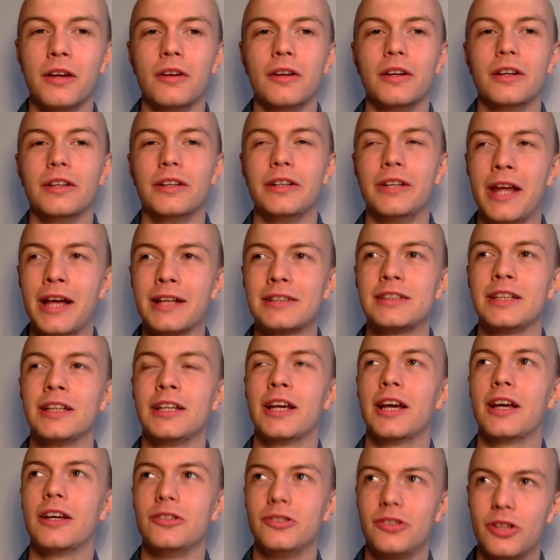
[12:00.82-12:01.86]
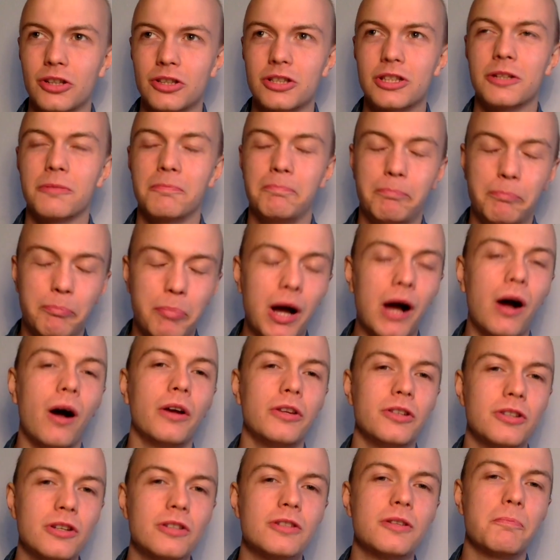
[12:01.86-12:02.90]
netting just above
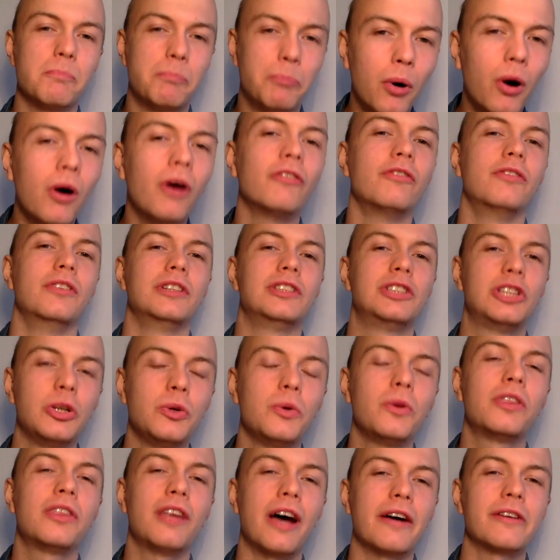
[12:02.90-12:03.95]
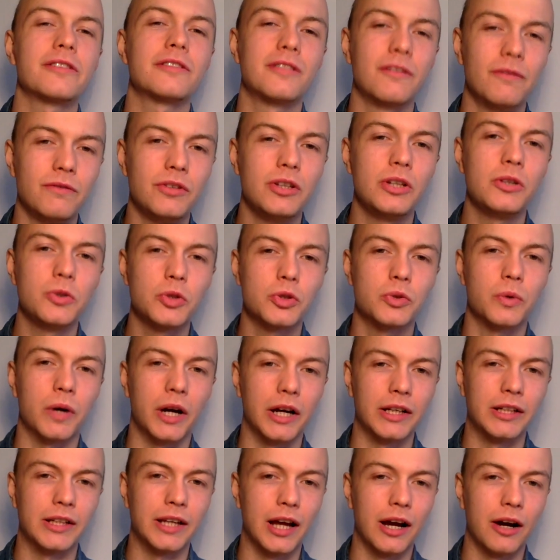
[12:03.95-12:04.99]
2,000 views
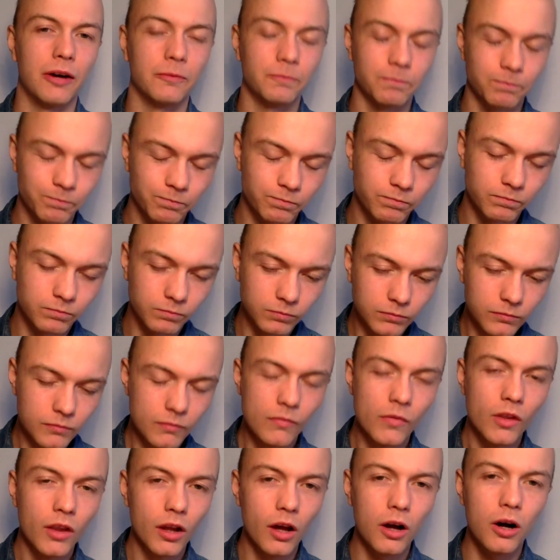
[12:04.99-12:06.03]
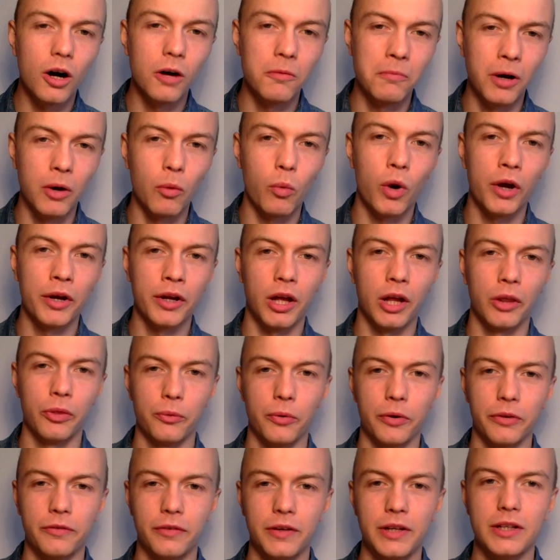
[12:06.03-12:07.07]
right now on my
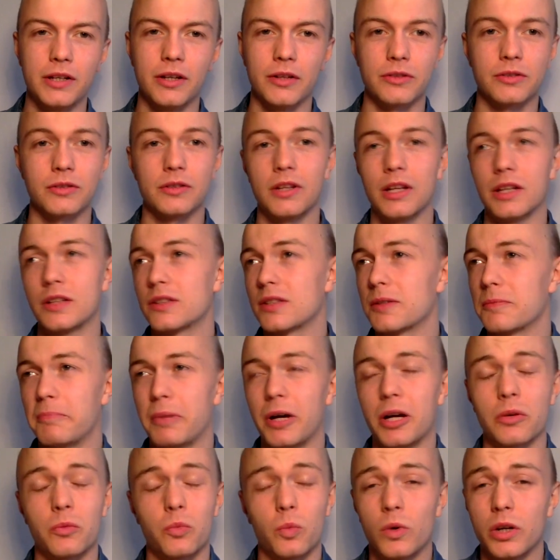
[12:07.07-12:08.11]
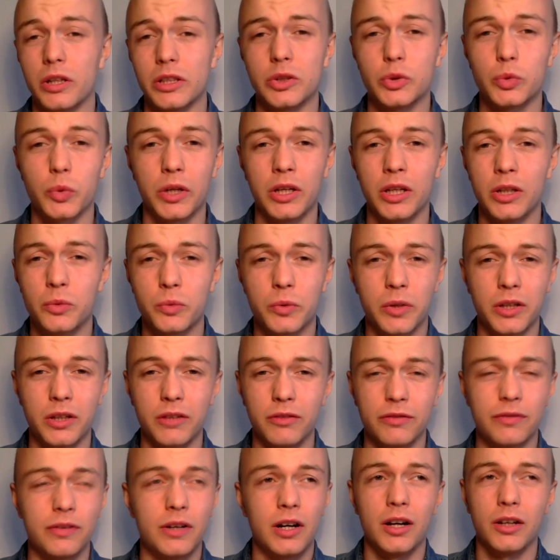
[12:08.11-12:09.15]
100th videos. That's about what, 20,
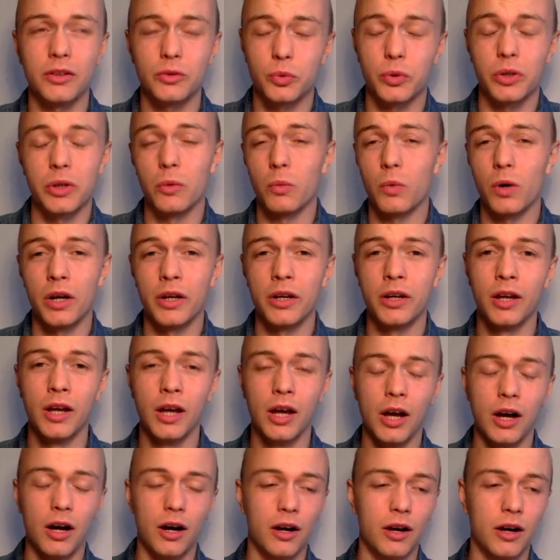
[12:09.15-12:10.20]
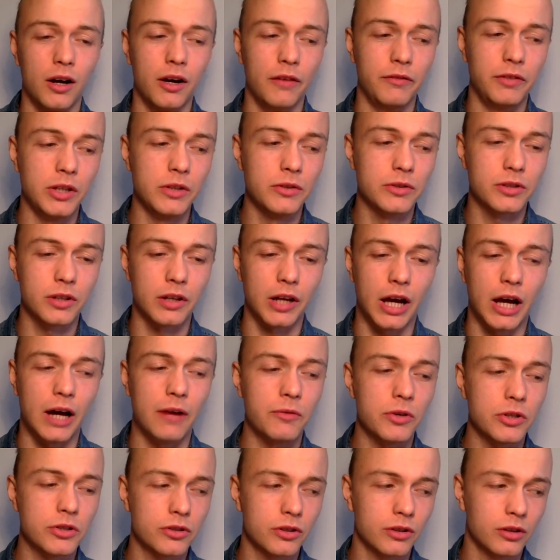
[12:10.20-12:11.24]
25, 21 views on
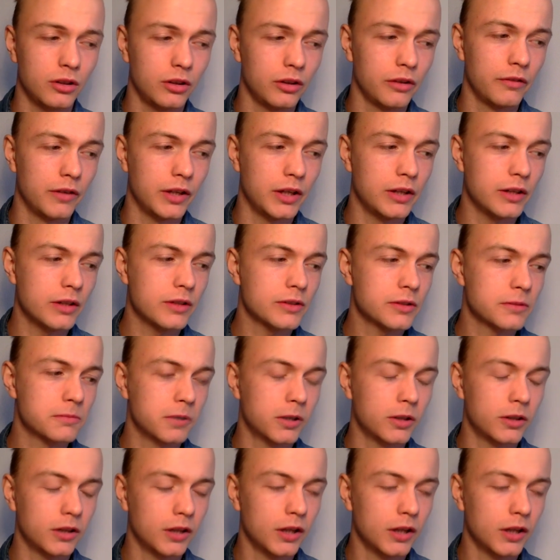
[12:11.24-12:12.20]
average on all the videos. But